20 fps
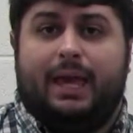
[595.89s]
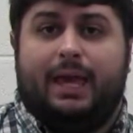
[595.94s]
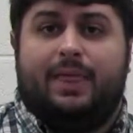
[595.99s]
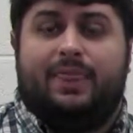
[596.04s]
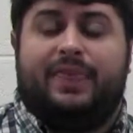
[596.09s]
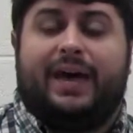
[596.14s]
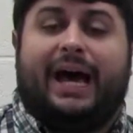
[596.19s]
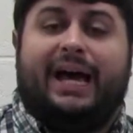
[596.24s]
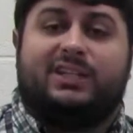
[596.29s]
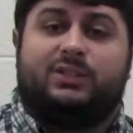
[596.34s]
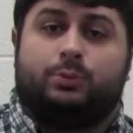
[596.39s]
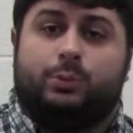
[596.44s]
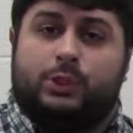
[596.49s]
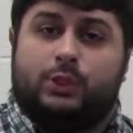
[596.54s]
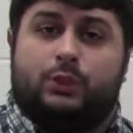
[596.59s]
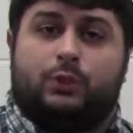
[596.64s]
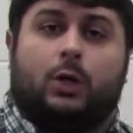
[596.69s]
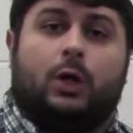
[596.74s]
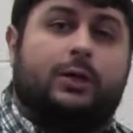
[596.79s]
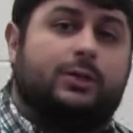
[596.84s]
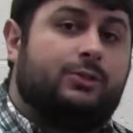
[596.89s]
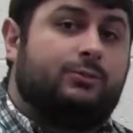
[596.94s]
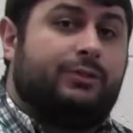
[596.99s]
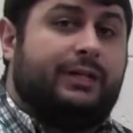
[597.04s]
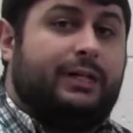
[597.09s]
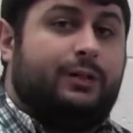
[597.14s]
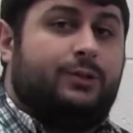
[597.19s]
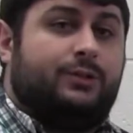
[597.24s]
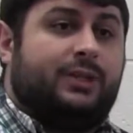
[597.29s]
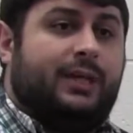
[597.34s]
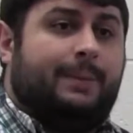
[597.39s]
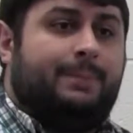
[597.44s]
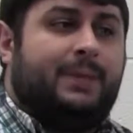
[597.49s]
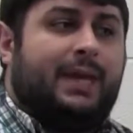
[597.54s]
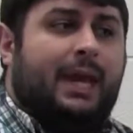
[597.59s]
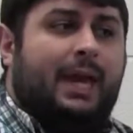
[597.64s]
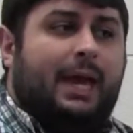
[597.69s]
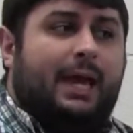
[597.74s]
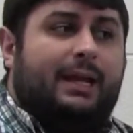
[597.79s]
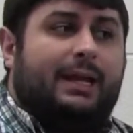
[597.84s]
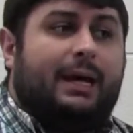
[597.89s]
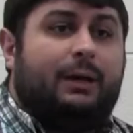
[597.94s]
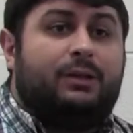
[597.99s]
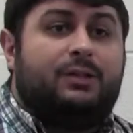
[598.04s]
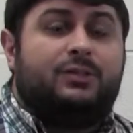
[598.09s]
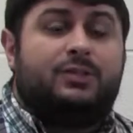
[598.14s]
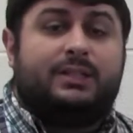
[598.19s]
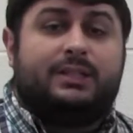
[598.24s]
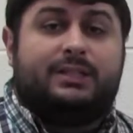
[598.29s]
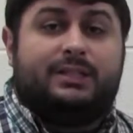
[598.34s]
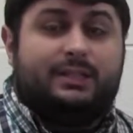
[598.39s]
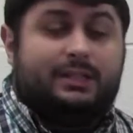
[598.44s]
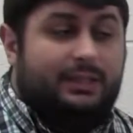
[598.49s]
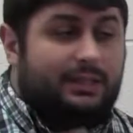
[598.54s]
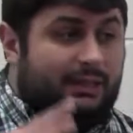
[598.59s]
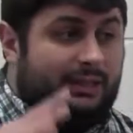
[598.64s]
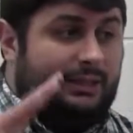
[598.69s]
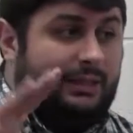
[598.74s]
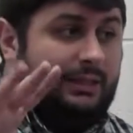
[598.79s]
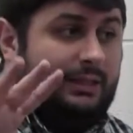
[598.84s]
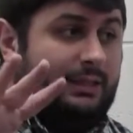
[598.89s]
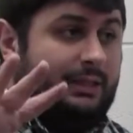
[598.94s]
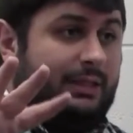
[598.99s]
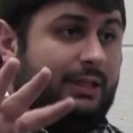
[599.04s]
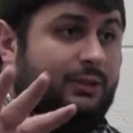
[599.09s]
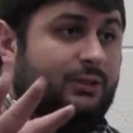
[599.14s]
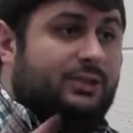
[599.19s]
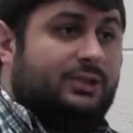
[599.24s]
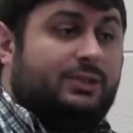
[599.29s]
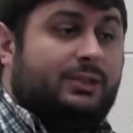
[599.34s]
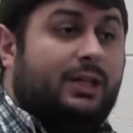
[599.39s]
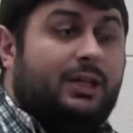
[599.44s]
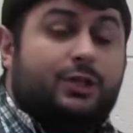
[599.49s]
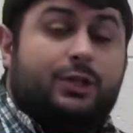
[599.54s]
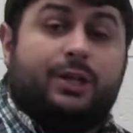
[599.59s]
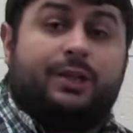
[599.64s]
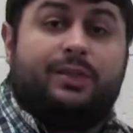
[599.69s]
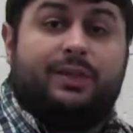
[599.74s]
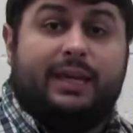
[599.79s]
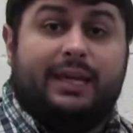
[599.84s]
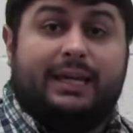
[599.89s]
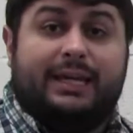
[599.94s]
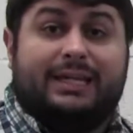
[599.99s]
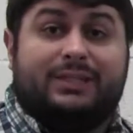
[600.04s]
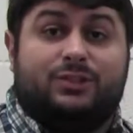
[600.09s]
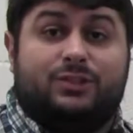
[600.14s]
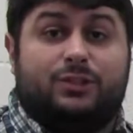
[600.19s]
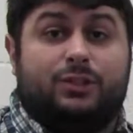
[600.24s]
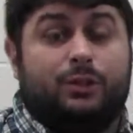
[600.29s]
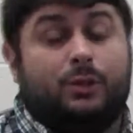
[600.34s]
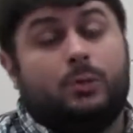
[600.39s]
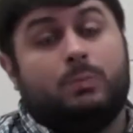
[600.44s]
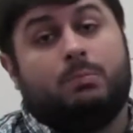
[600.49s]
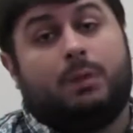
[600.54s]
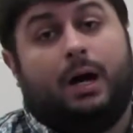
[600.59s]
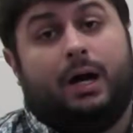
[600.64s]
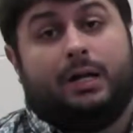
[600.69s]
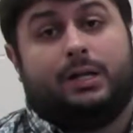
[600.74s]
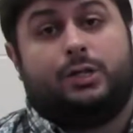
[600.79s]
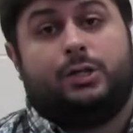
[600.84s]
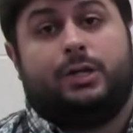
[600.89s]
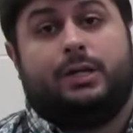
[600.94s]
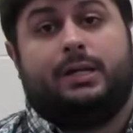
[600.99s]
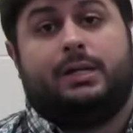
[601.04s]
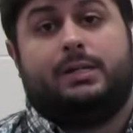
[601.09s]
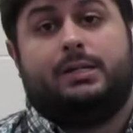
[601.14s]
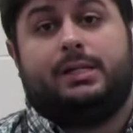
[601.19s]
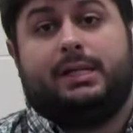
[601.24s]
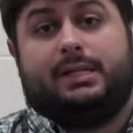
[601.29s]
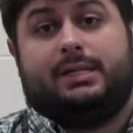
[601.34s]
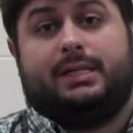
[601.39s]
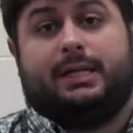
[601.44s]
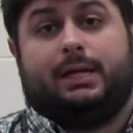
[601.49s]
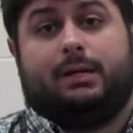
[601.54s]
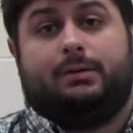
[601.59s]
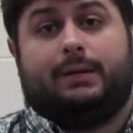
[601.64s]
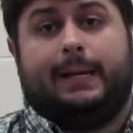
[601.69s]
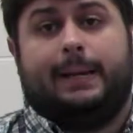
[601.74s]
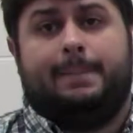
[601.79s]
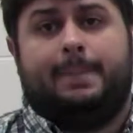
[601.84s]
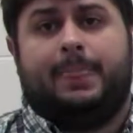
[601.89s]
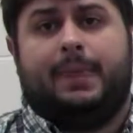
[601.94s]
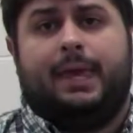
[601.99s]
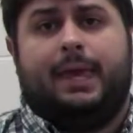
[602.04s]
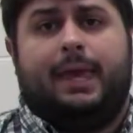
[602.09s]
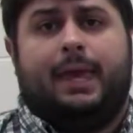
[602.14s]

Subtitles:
That's what draws readers in. Now, there's such a thing as too much detail, right?